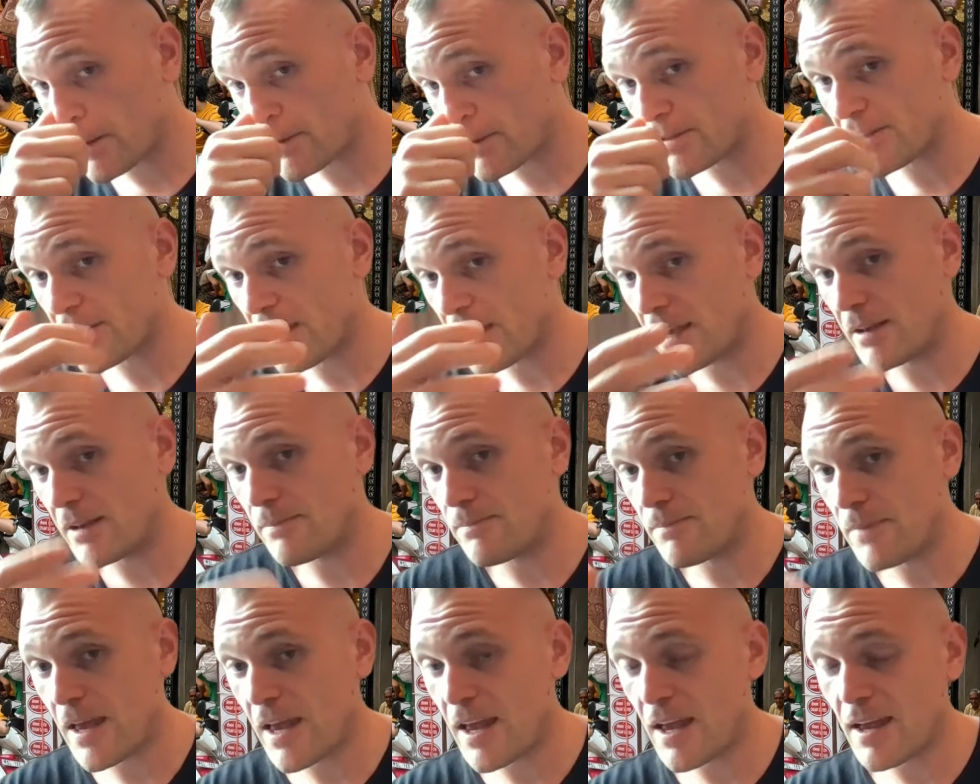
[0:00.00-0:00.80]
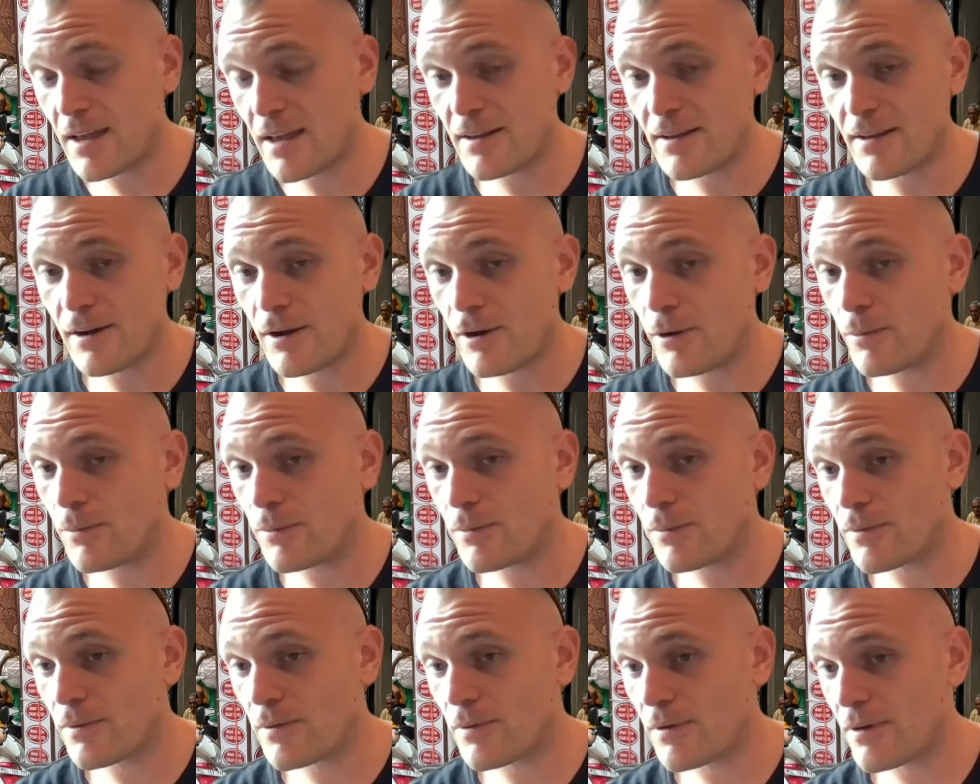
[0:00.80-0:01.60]
say, you know,
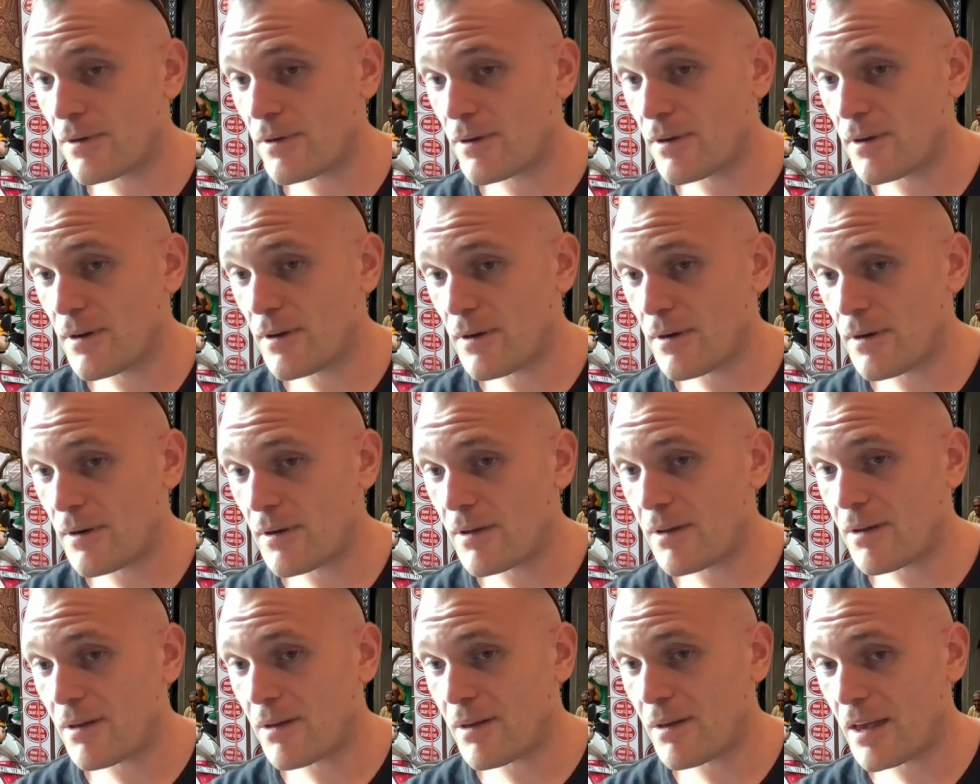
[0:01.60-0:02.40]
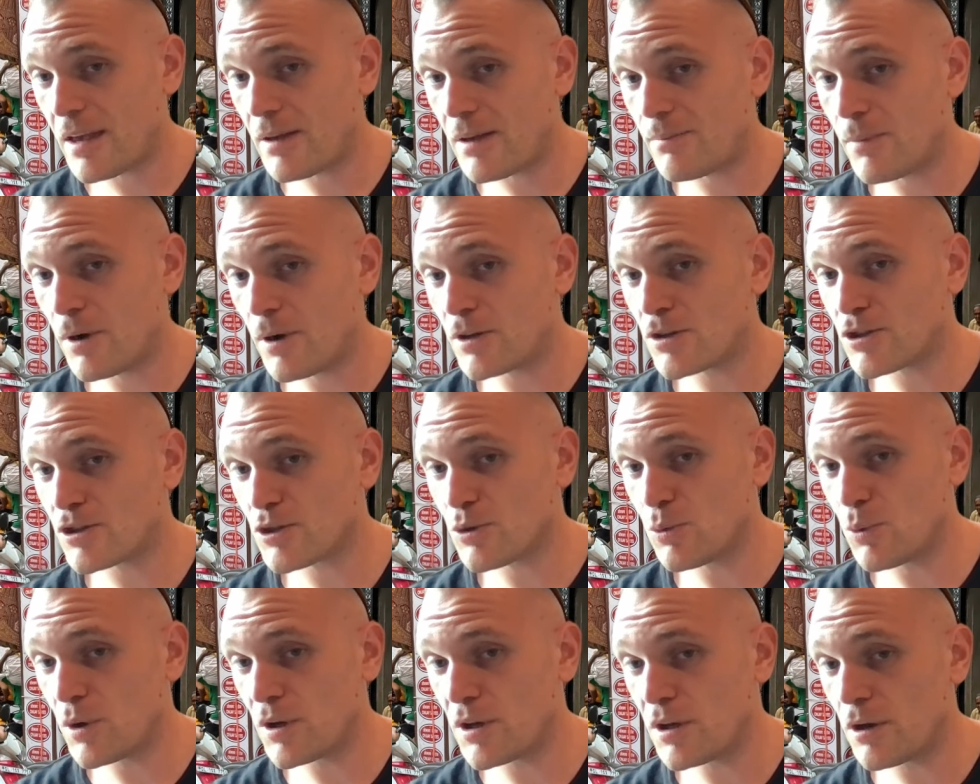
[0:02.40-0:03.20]
eight months
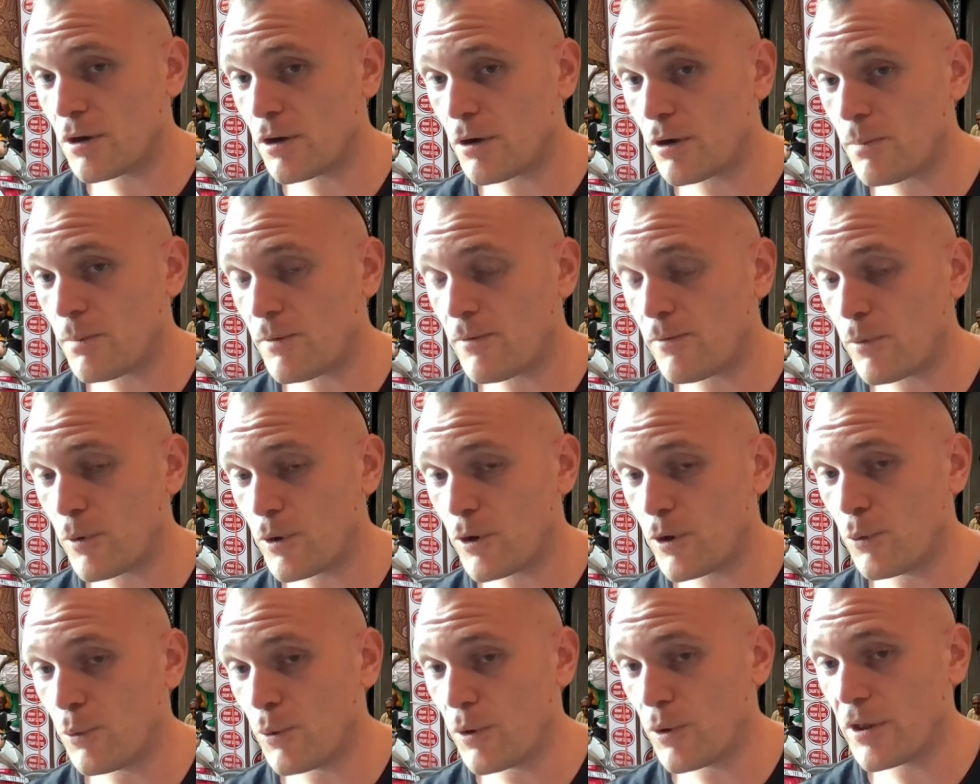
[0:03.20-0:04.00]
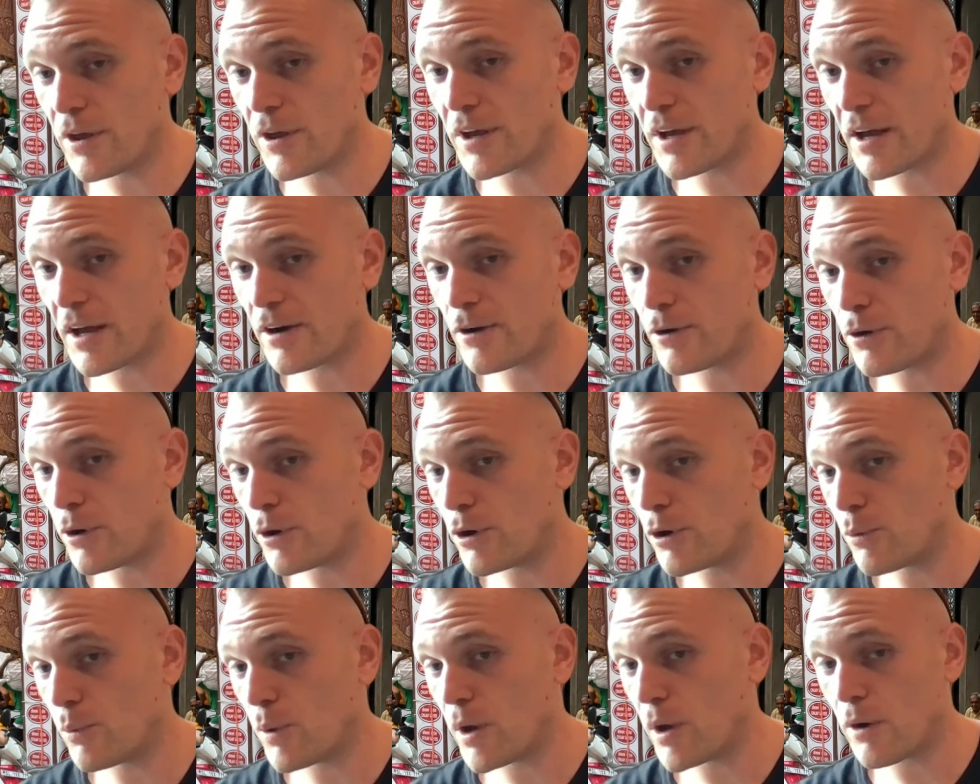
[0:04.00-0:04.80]
to a year before you really kind of know
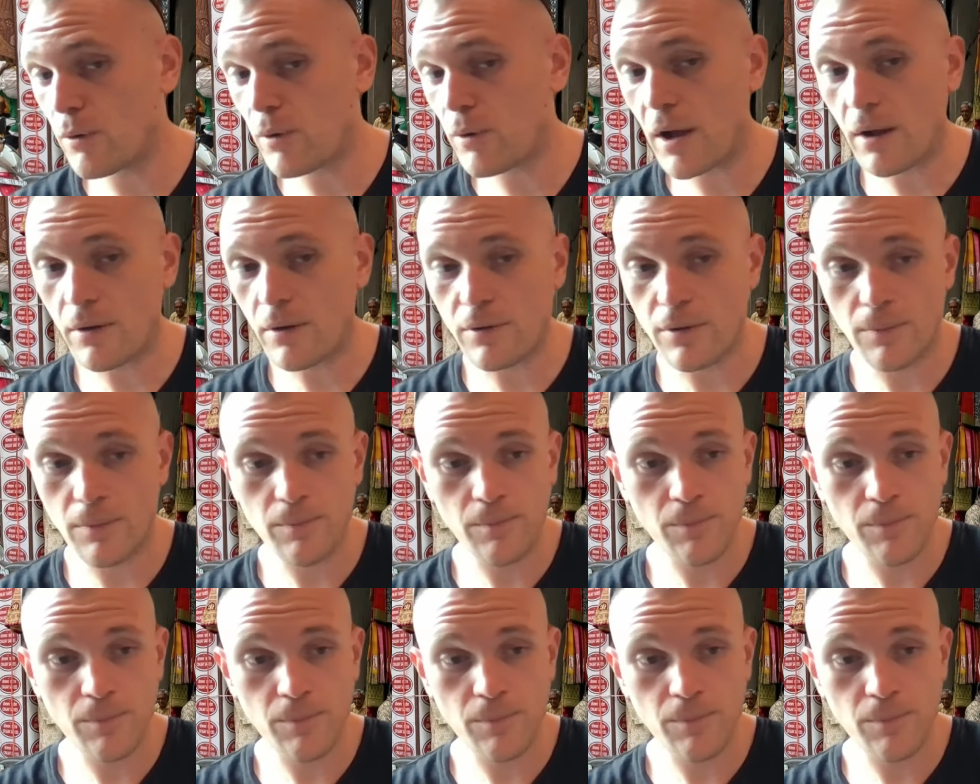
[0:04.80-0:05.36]
your way around.